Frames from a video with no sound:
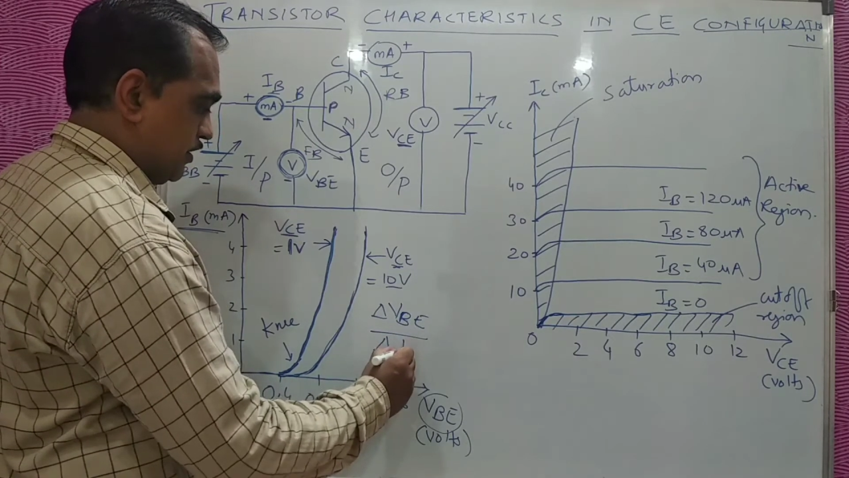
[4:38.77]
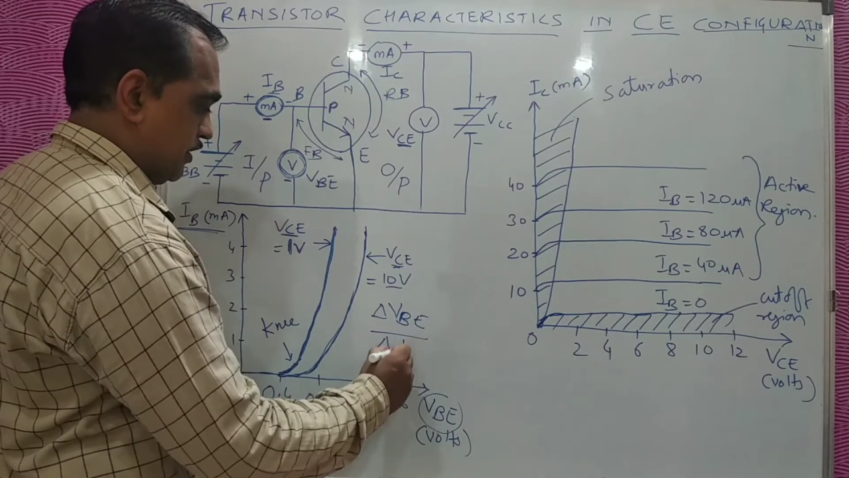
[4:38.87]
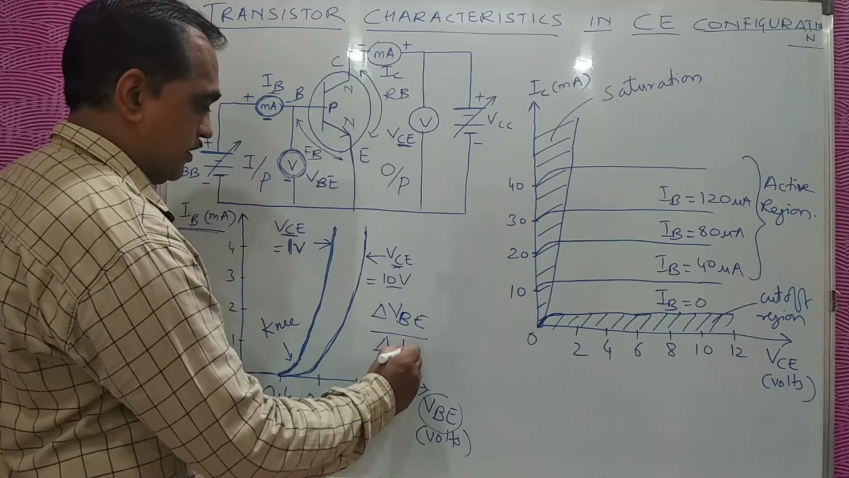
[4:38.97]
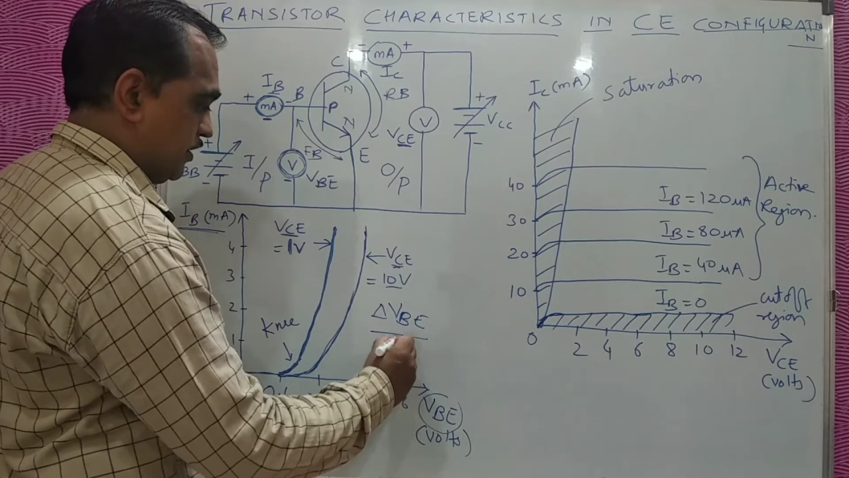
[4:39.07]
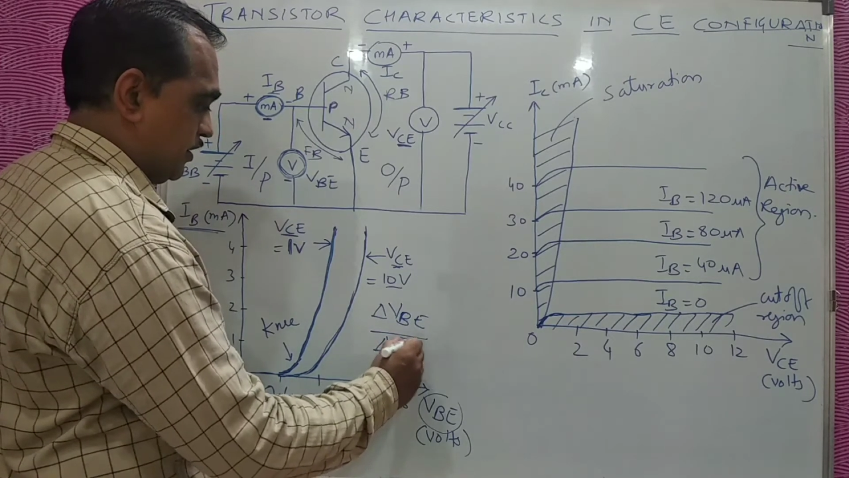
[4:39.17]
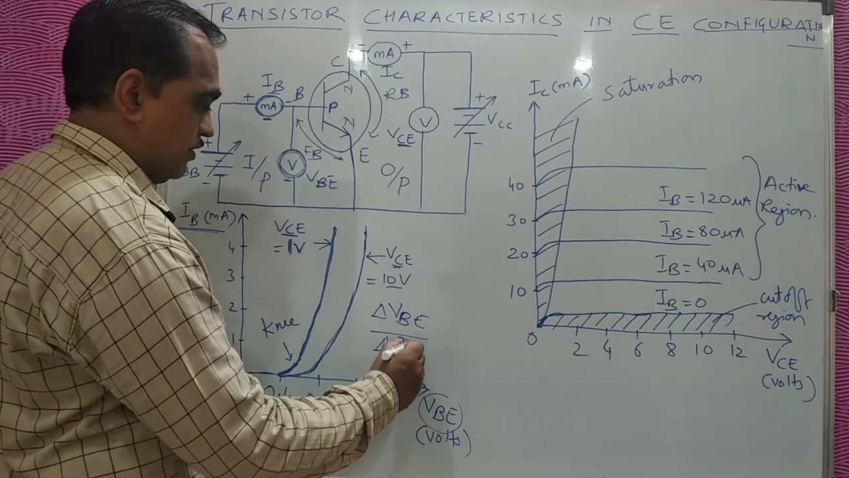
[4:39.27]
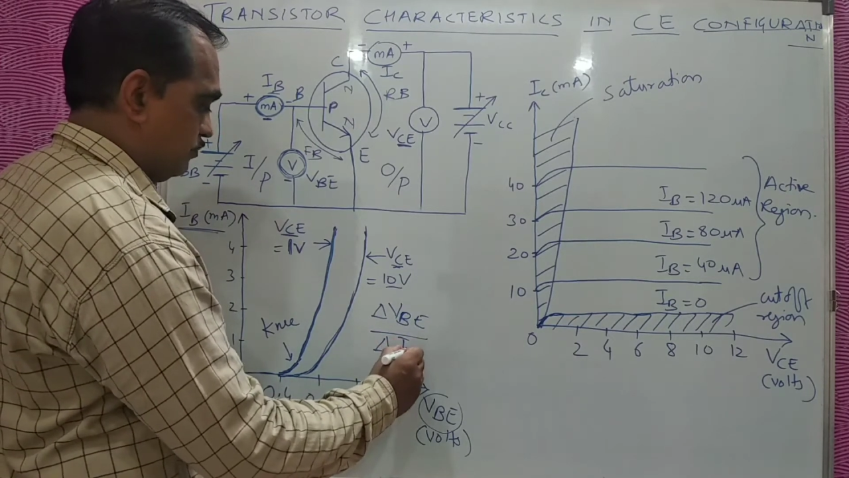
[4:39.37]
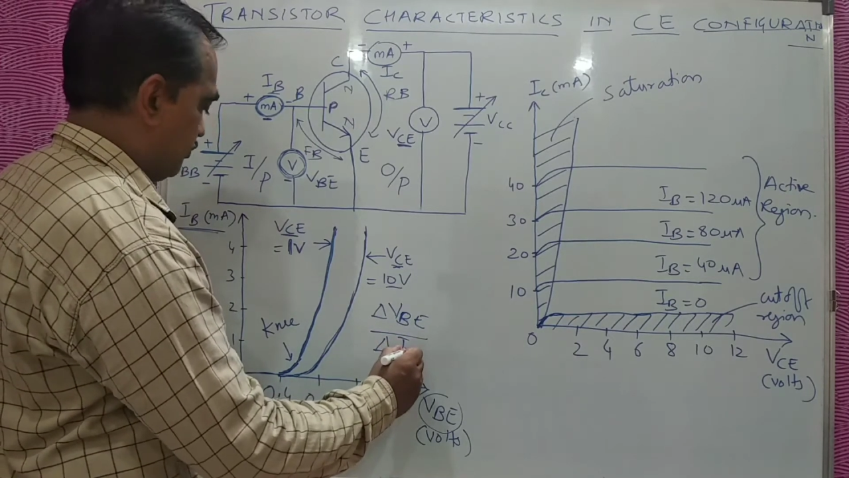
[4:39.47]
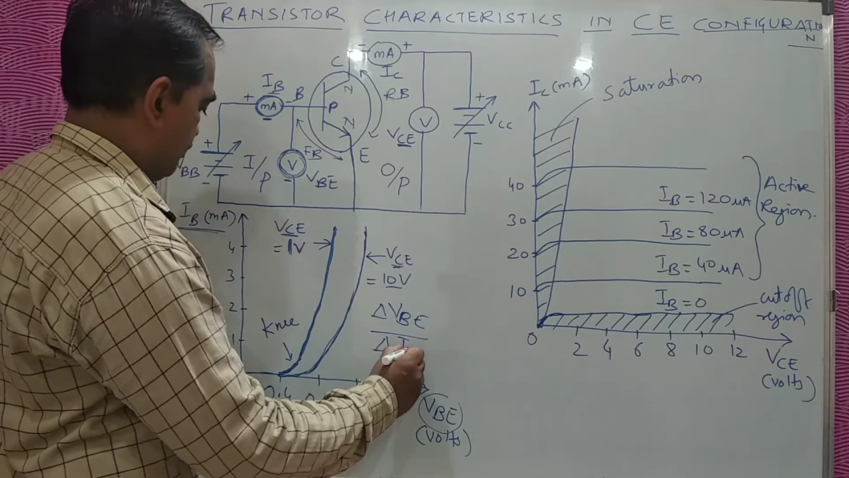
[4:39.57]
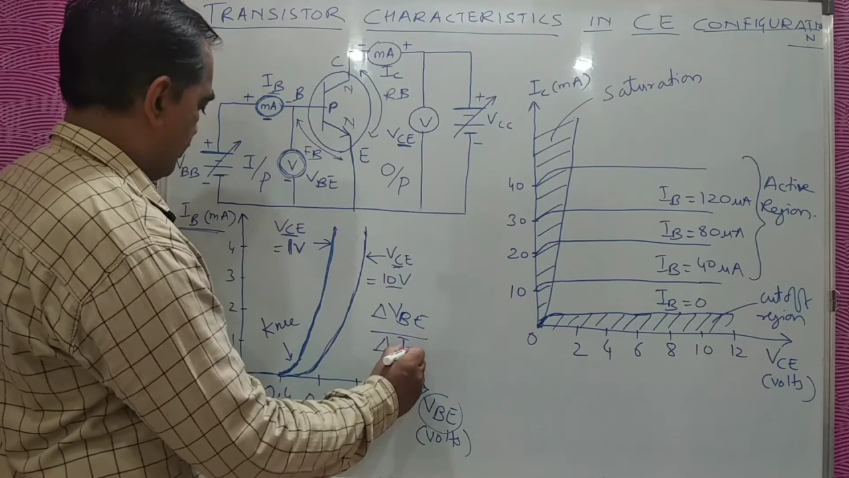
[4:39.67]
in
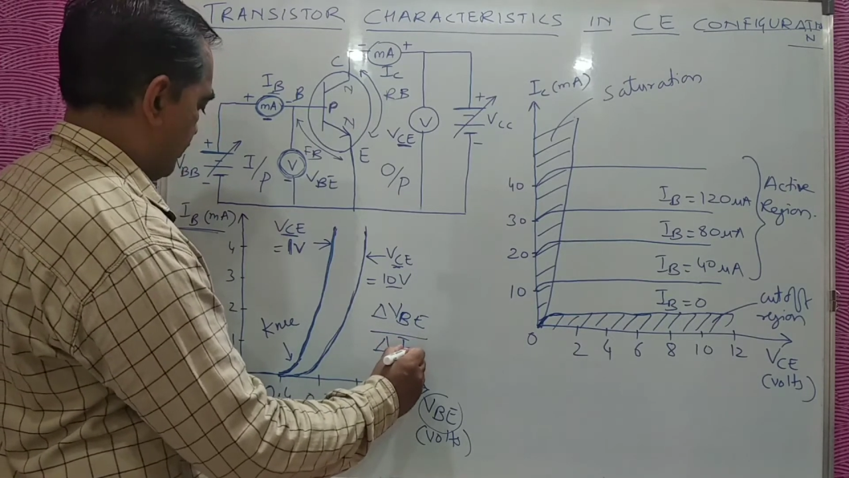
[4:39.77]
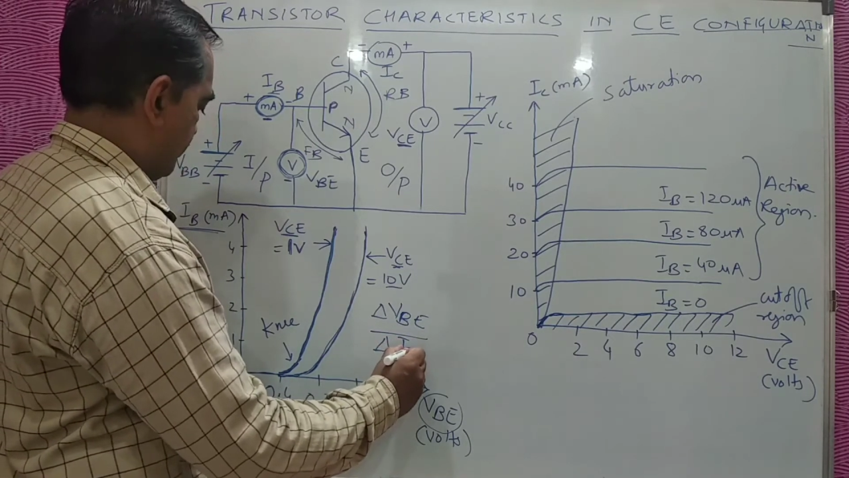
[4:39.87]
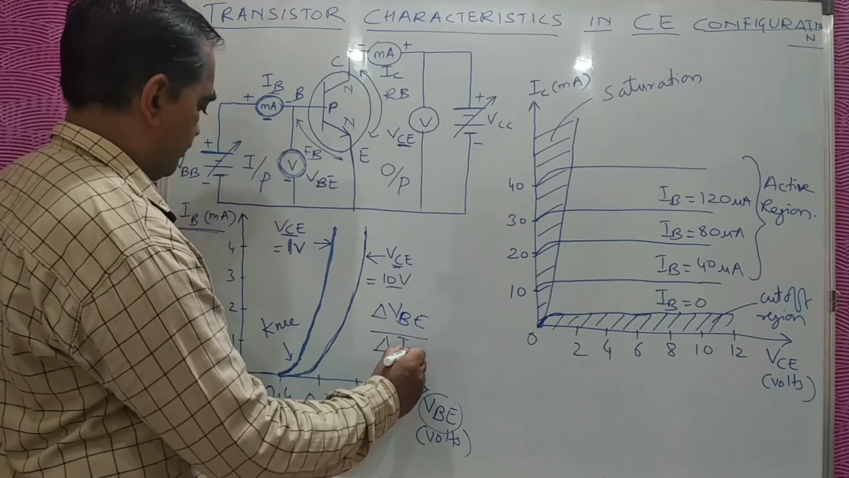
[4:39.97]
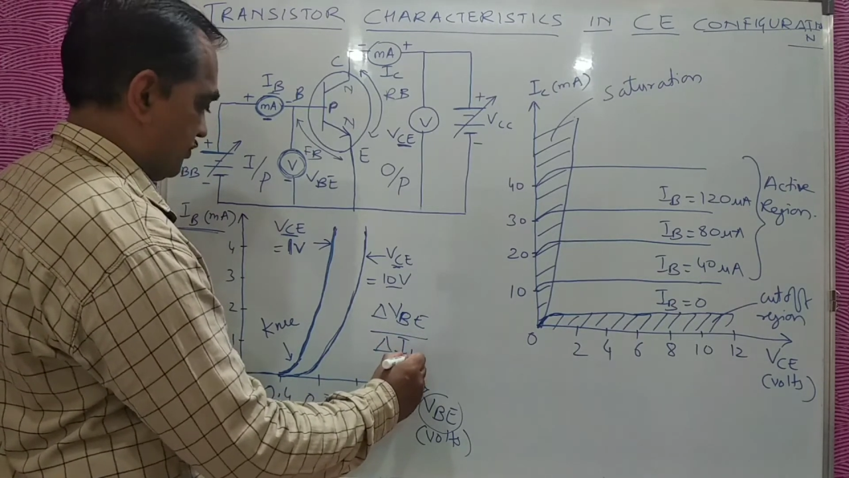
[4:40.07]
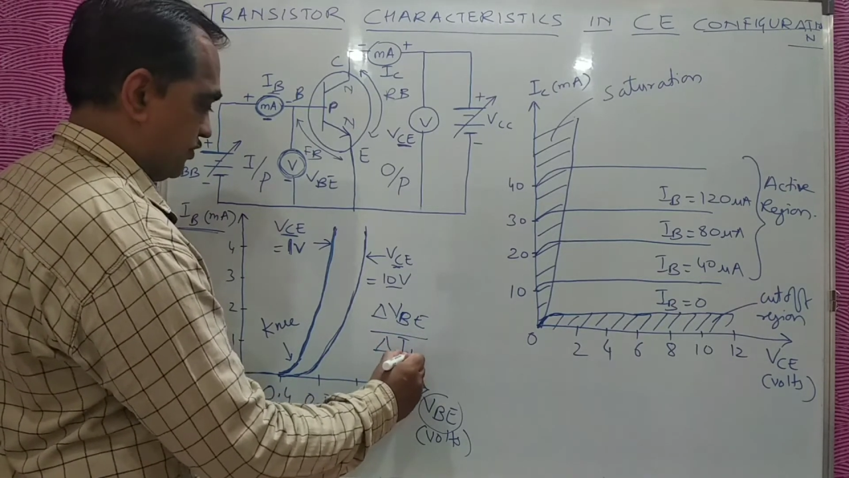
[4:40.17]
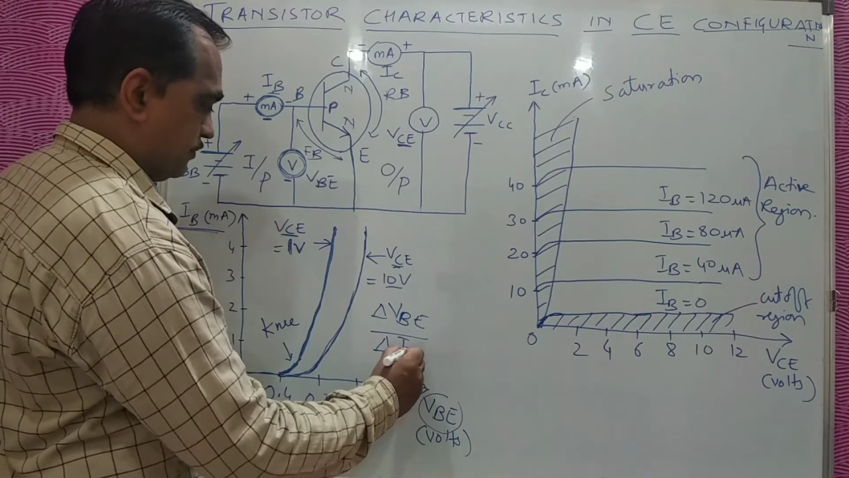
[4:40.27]
input current.